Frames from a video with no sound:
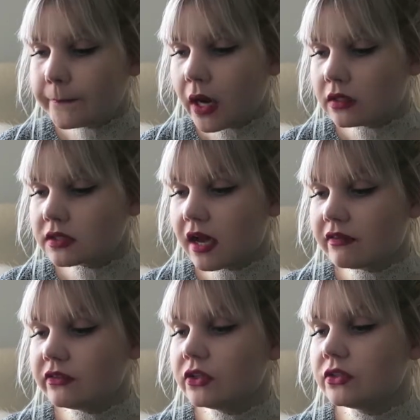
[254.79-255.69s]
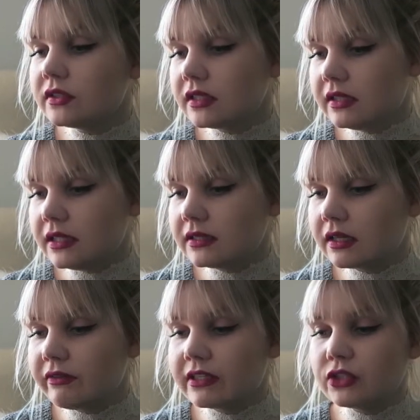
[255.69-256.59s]
but I've used the
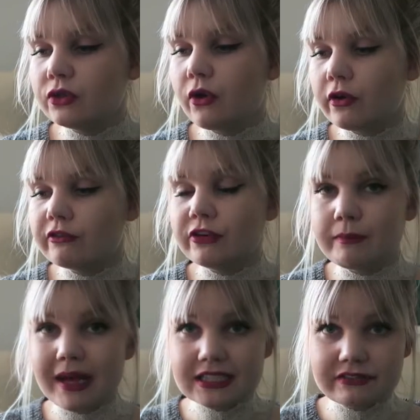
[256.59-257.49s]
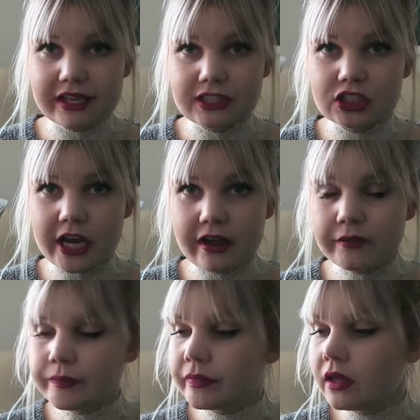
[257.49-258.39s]
Skin Rescue Oil-Free Mattifying Gel.